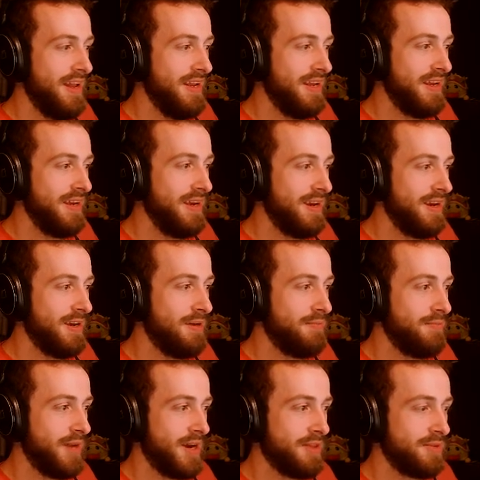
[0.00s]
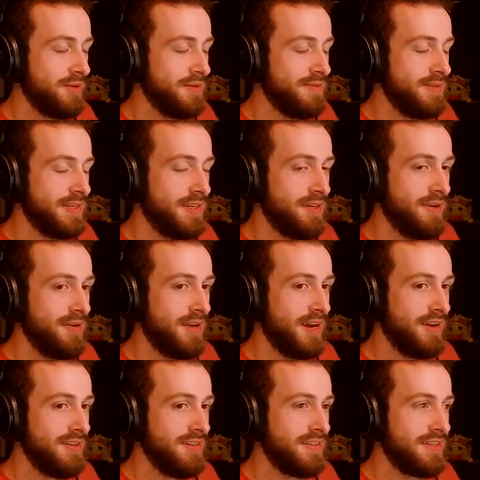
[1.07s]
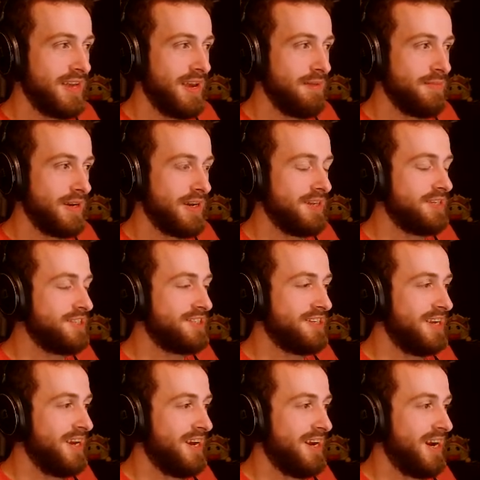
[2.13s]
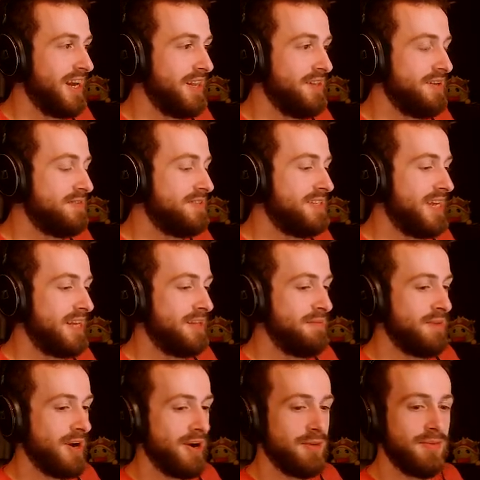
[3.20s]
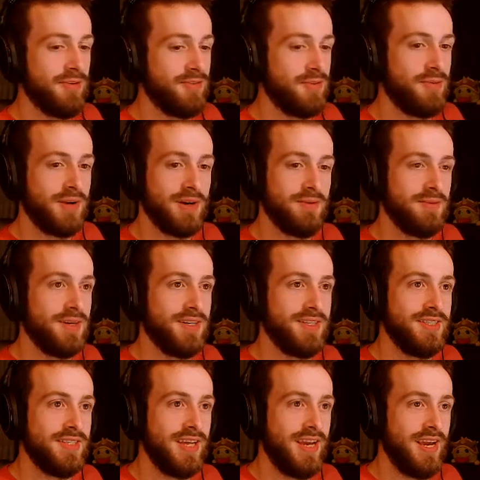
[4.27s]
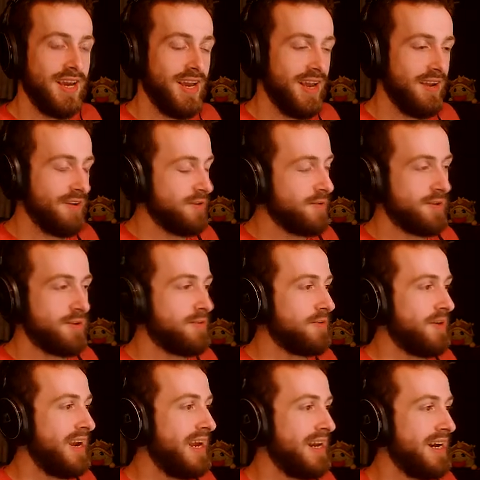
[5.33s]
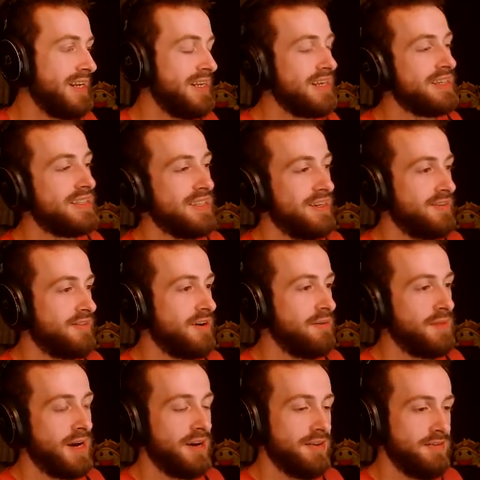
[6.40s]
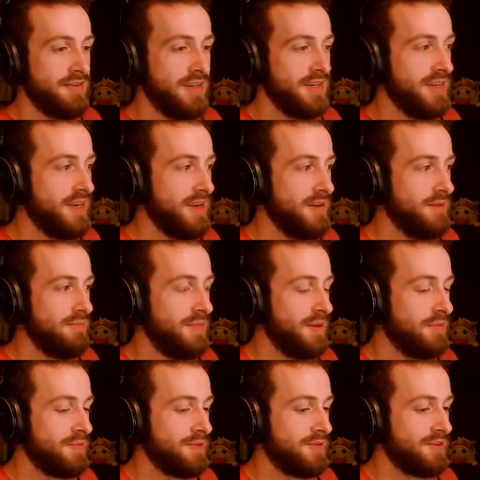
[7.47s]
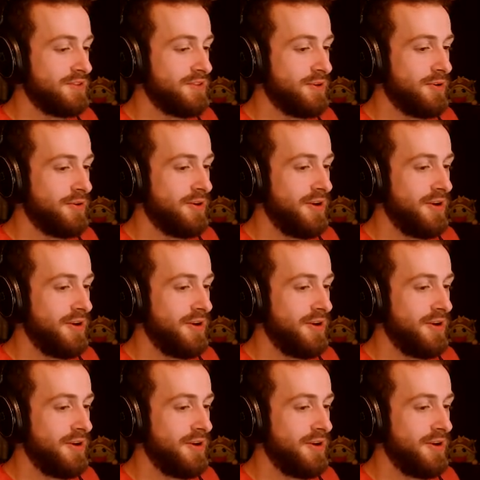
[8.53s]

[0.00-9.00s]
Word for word: many pathways we can go down in this game, but I just I love Stanley Parable for what it was and all the great ideas that have come out of it. People are so